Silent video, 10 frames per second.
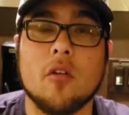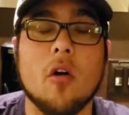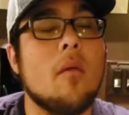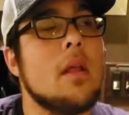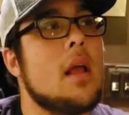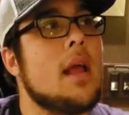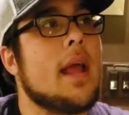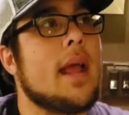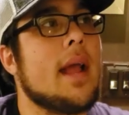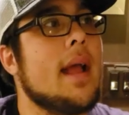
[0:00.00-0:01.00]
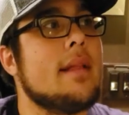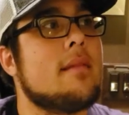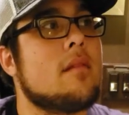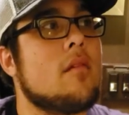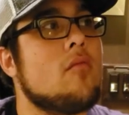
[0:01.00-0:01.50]
girl.
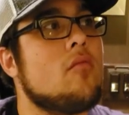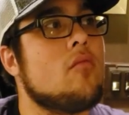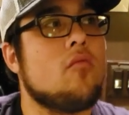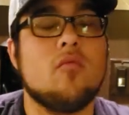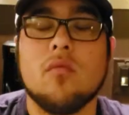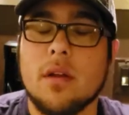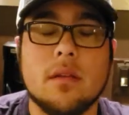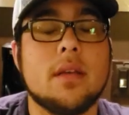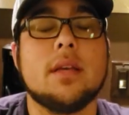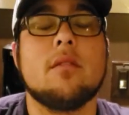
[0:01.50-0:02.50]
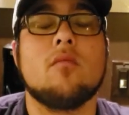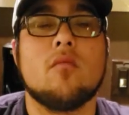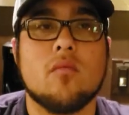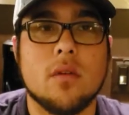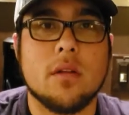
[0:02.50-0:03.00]
It's really,
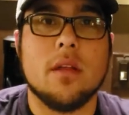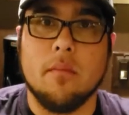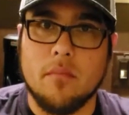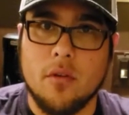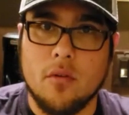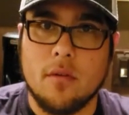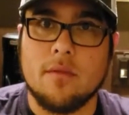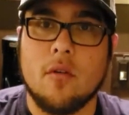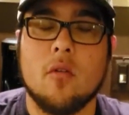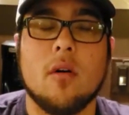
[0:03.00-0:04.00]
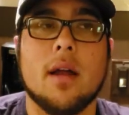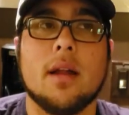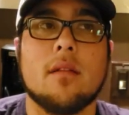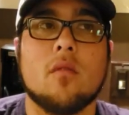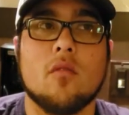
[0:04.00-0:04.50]
really beautiful, and
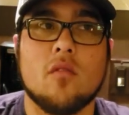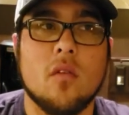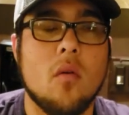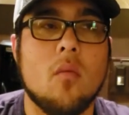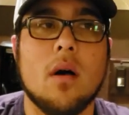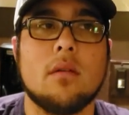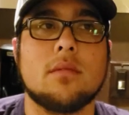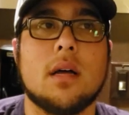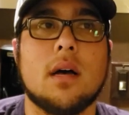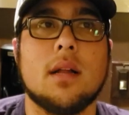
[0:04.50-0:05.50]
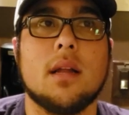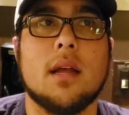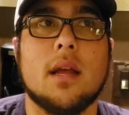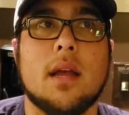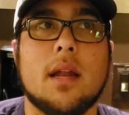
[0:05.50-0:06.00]
it's so well done,
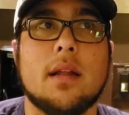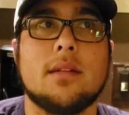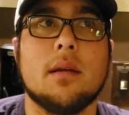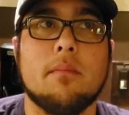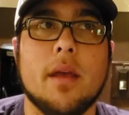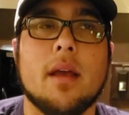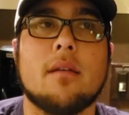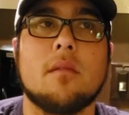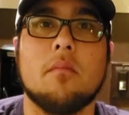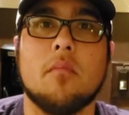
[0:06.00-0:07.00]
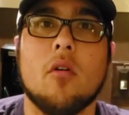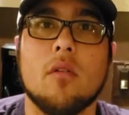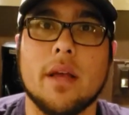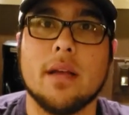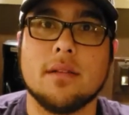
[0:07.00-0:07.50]
and it depicts
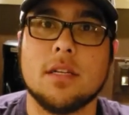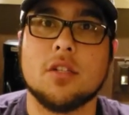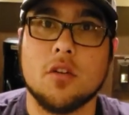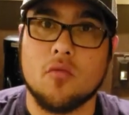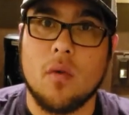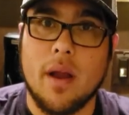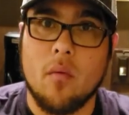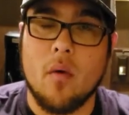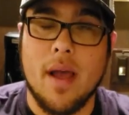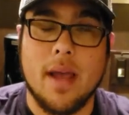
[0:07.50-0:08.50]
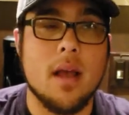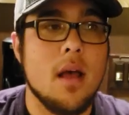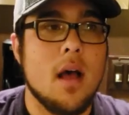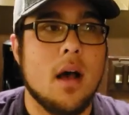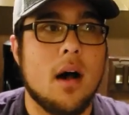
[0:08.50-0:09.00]
bullying in such a great way.
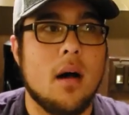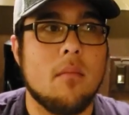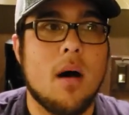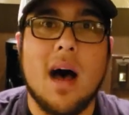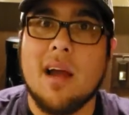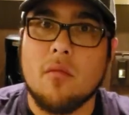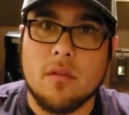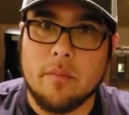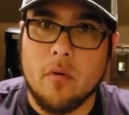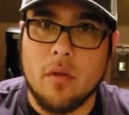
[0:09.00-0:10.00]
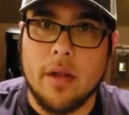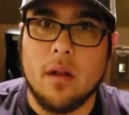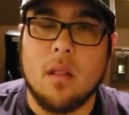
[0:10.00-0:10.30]
Um, I was bullied a